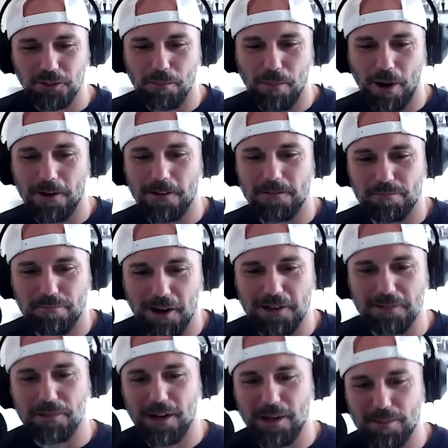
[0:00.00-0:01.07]
So
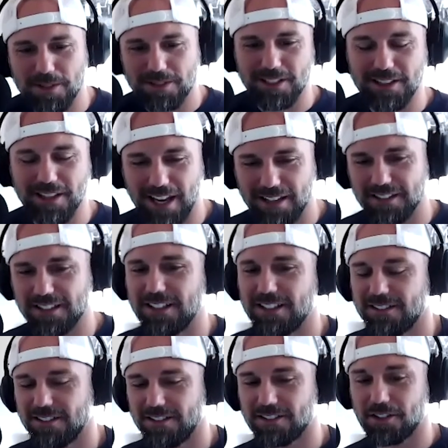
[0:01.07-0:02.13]
Bart probably seen that, and then he
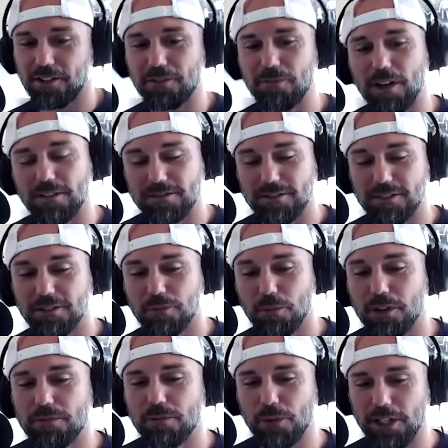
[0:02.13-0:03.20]
turned
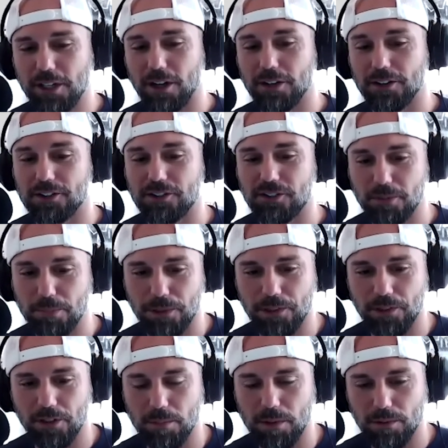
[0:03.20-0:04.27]
what he called the Super
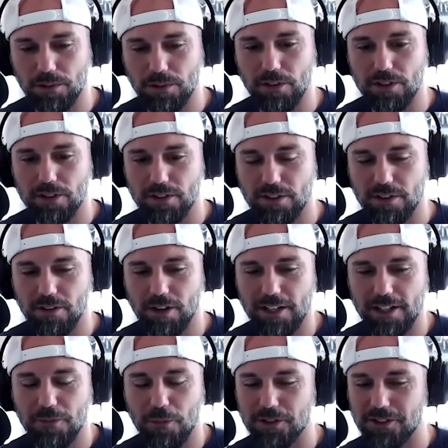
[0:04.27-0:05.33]
Tournament was first, right?
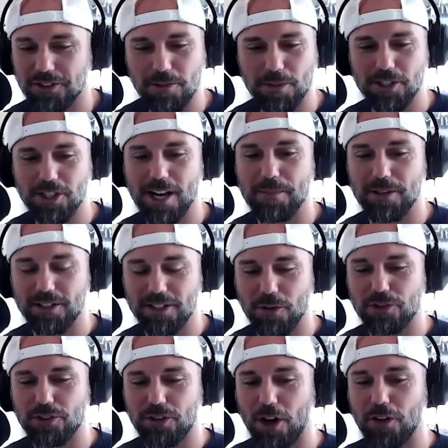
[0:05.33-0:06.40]
It wasn't Tournament of Champions. It
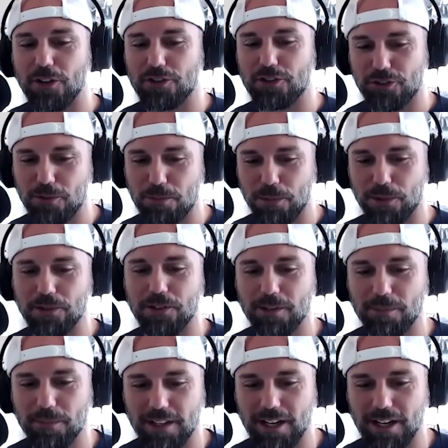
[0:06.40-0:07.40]
was called the Super Tournament.